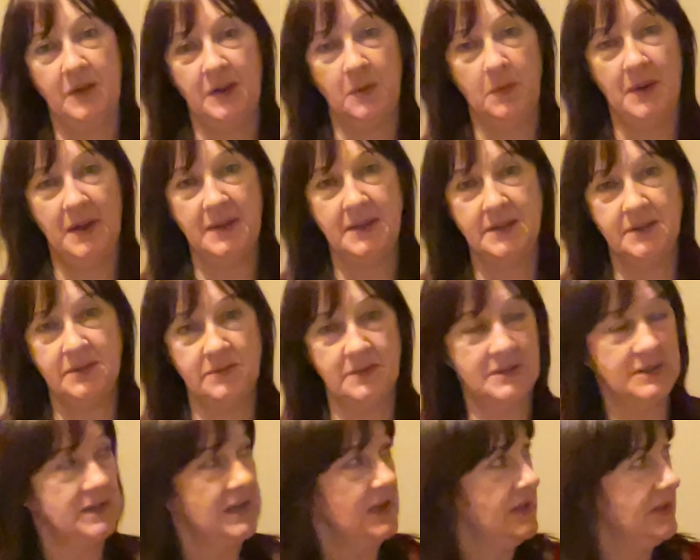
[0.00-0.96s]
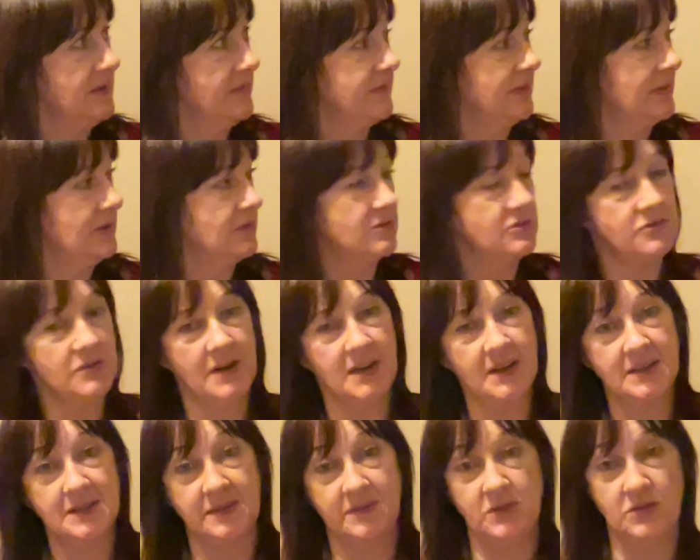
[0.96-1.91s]
I'll wear this underneath if it looks right,
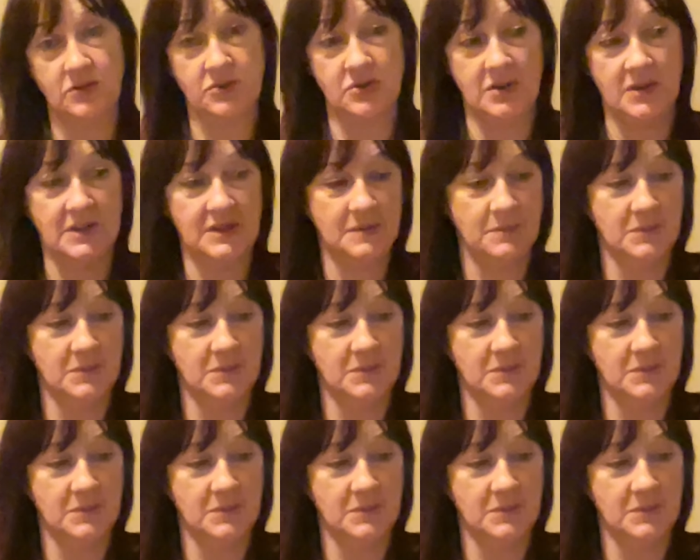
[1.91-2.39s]
because I've not tried them